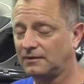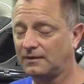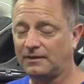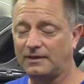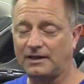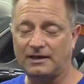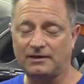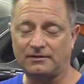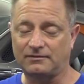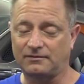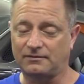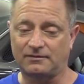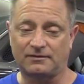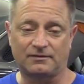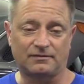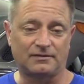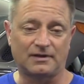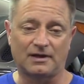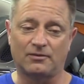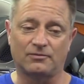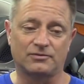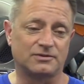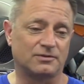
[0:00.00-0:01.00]
that
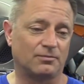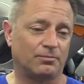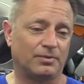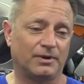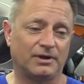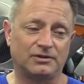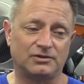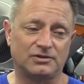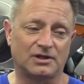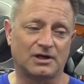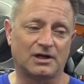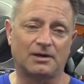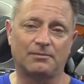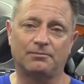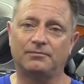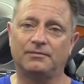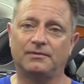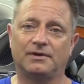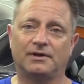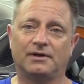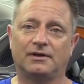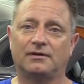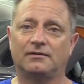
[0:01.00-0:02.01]
was a big job,
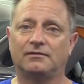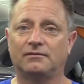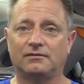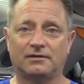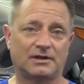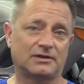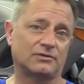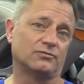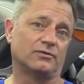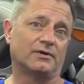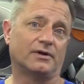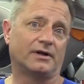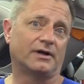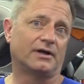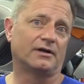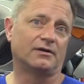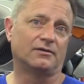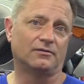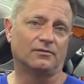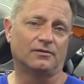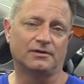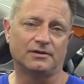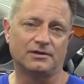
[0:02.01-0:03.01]
and that's what I got to
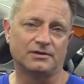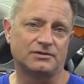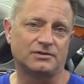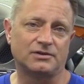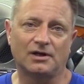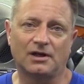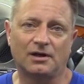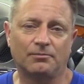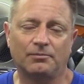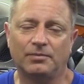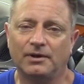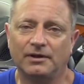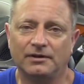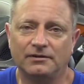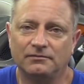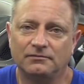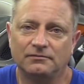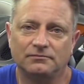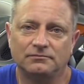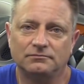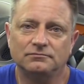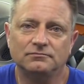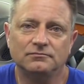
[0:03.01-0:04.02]
do on this job, but
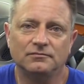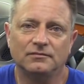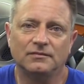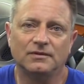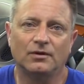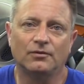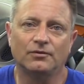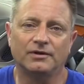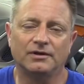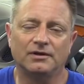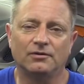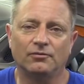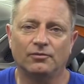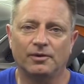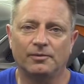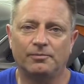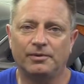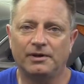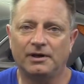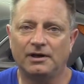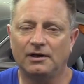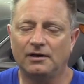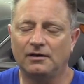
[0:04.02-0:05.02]
no need to
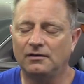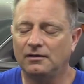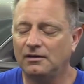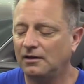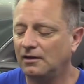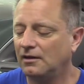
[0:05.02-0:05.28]
repeat it.